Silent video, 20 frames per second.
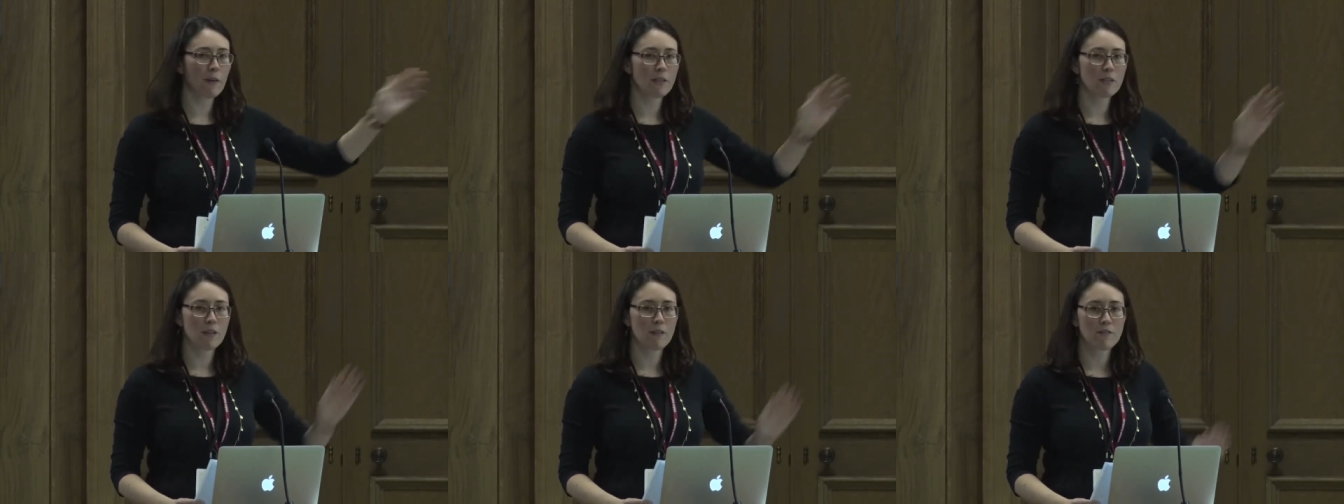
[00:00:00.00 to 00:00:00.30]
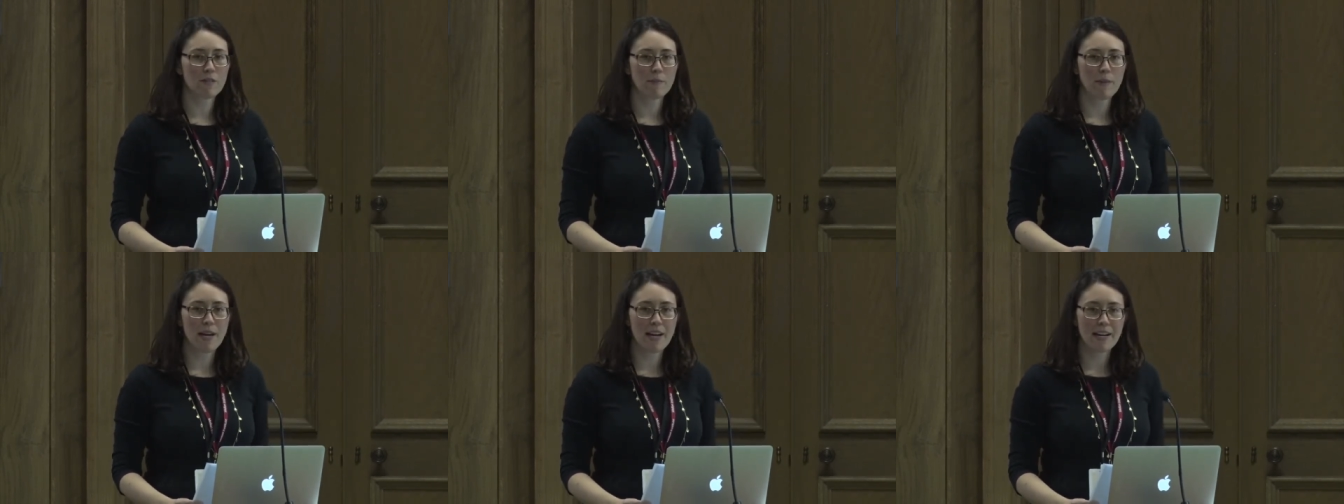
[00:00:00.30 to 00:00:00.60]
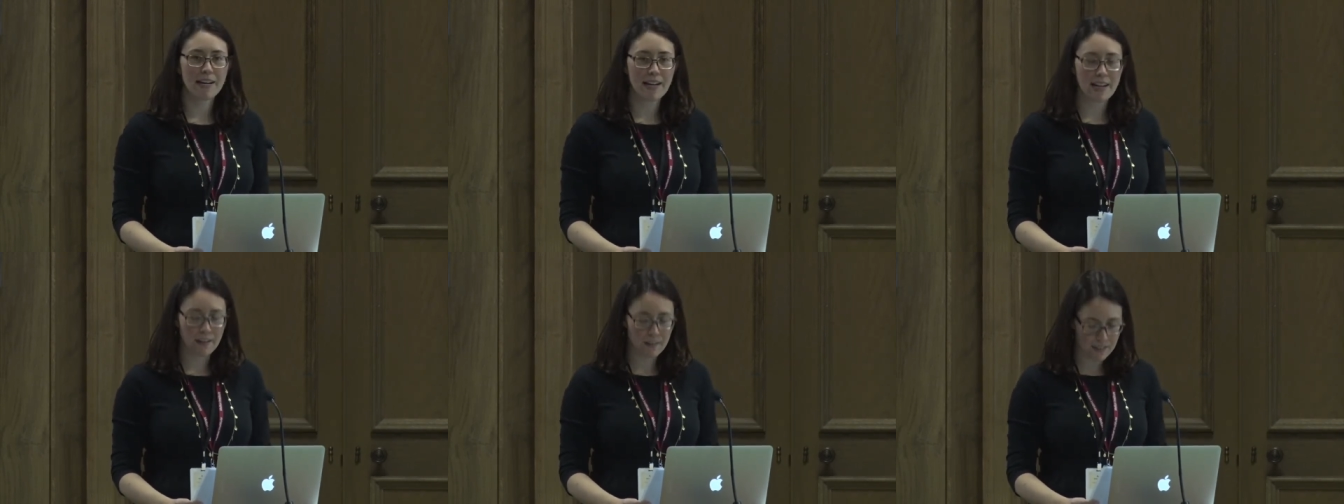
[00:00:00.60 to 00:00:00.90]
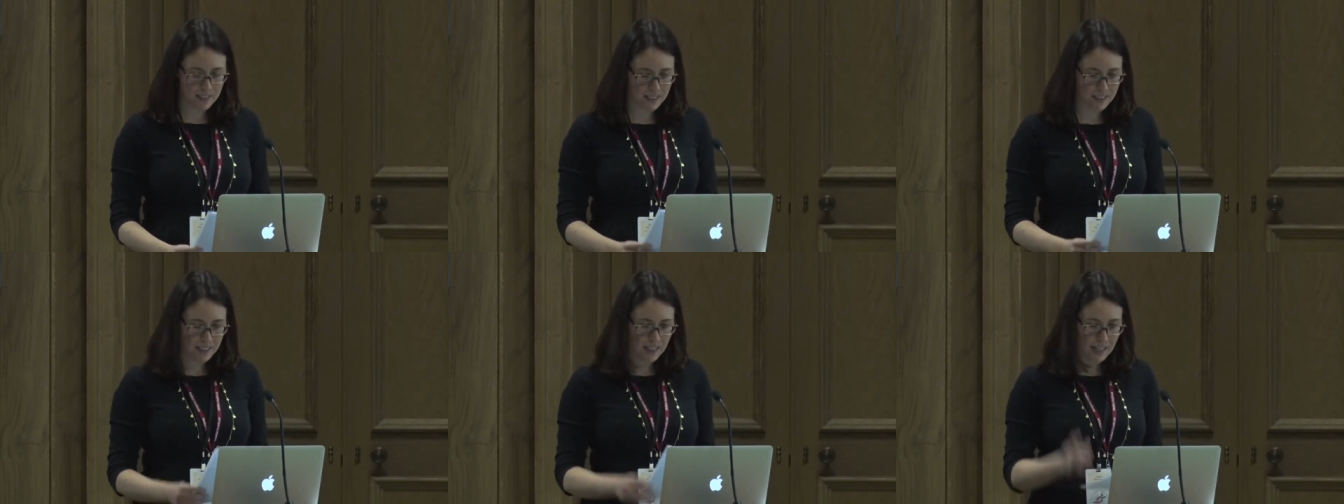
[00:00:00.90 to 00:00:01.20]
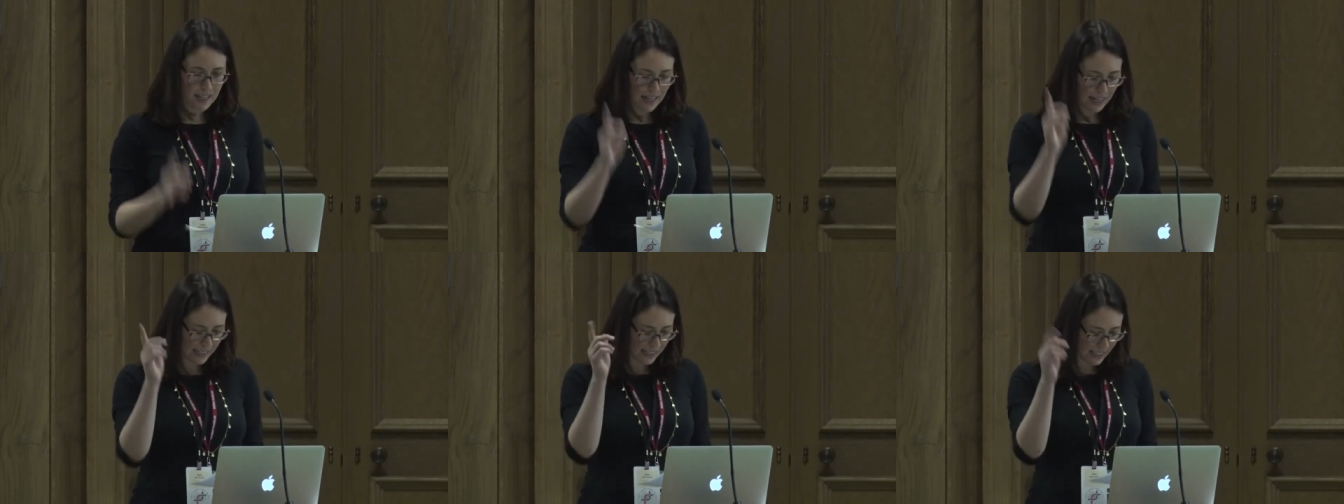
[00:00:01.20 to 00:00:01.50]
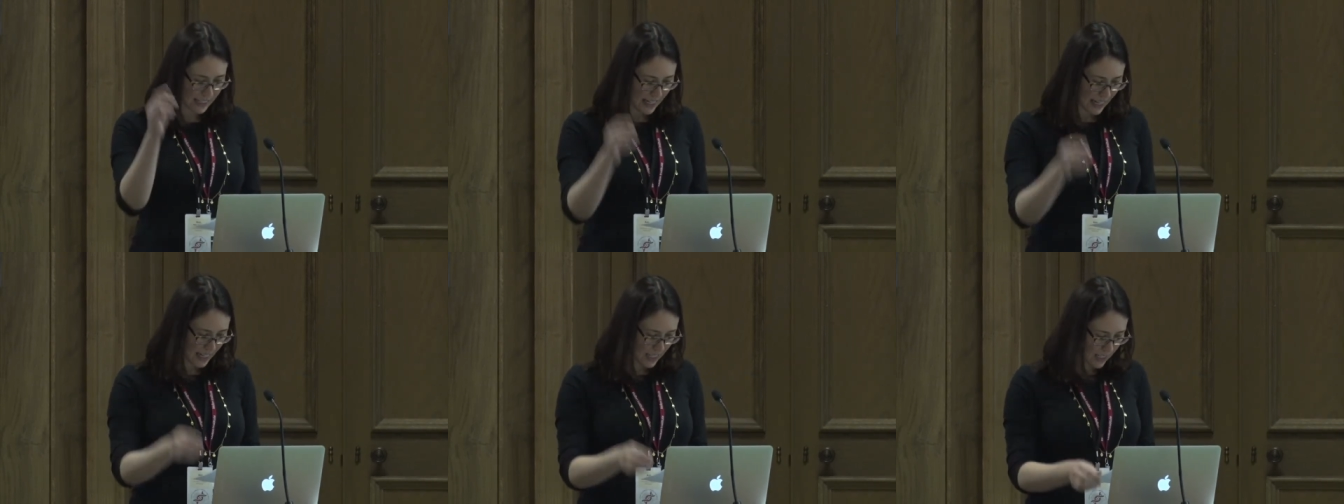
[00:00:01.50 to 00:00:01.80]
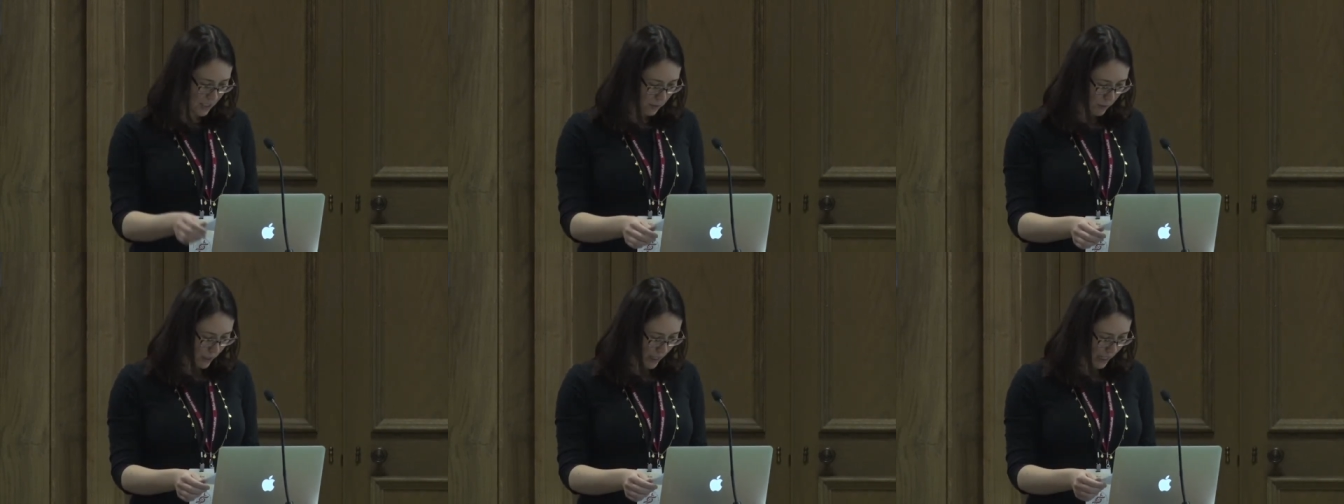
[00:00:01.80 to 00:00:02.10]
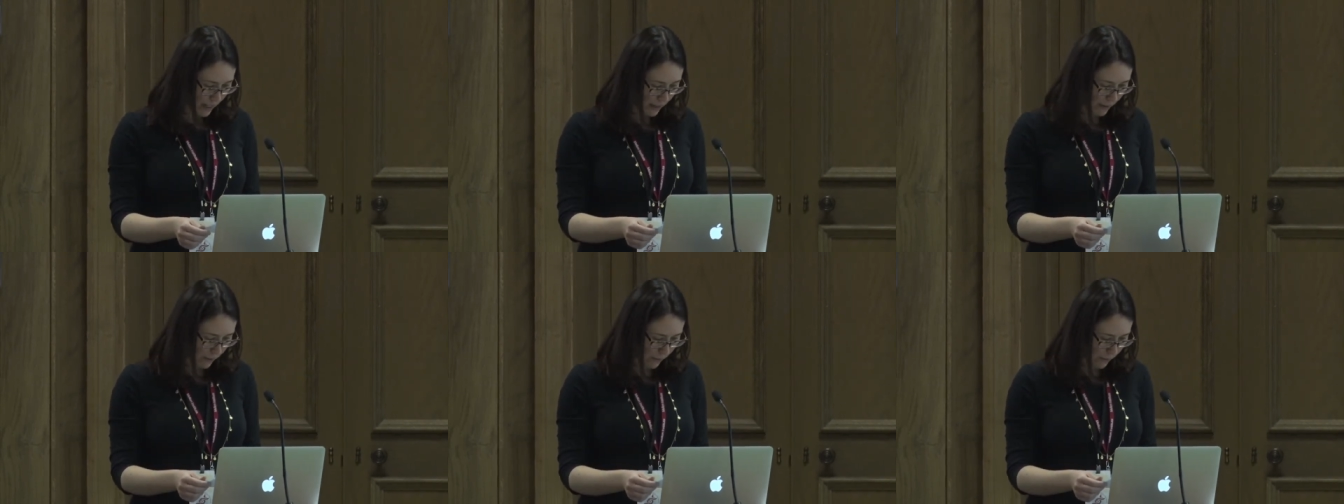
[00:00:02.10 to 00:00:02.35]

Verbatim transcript: we also have some handouts at the desk with that